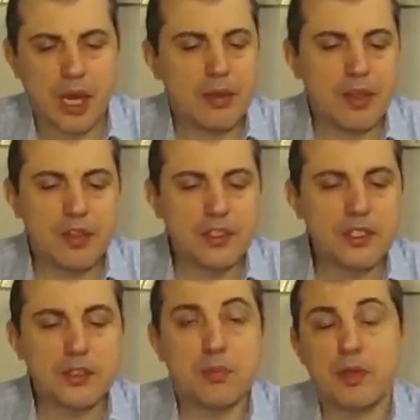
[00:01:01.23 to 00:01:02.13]
I mean, this
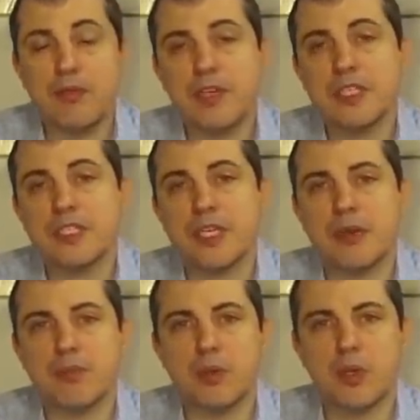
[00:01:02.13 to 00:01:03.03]
is a perfect
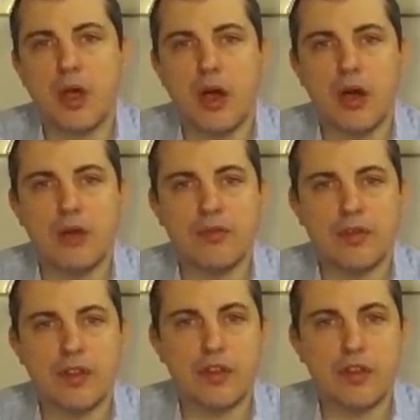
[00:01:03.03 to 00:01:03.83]
example of